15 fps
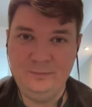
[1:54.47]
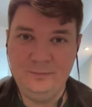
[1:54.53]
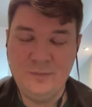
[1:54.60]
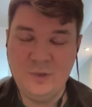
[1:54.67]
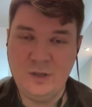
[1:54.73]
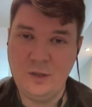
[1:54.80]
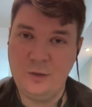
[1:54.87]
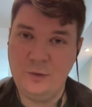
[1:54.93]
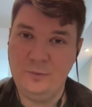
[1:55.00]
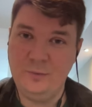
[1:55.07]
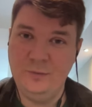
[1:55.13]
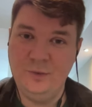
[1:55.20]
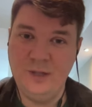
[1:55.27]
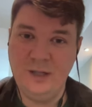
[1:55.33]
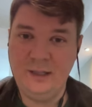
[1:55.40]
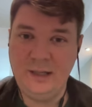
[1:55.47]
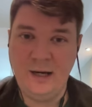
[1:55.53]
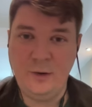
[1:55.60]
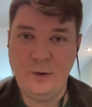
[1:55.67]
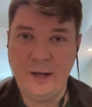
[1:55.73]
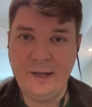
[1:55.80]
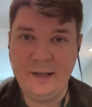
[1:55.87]
So that's
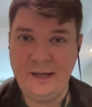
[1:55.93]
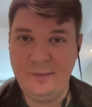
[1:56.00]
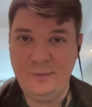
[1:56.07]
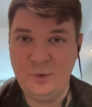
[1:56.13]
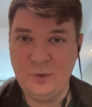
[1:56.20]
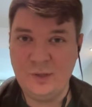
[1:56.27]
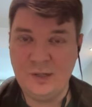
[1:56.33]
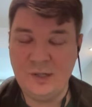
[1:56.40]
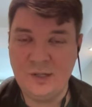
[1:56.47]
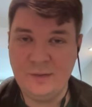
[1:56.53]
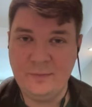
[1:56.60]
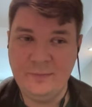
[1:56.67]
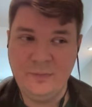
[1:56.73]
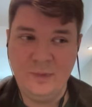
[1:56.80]
how I came to this.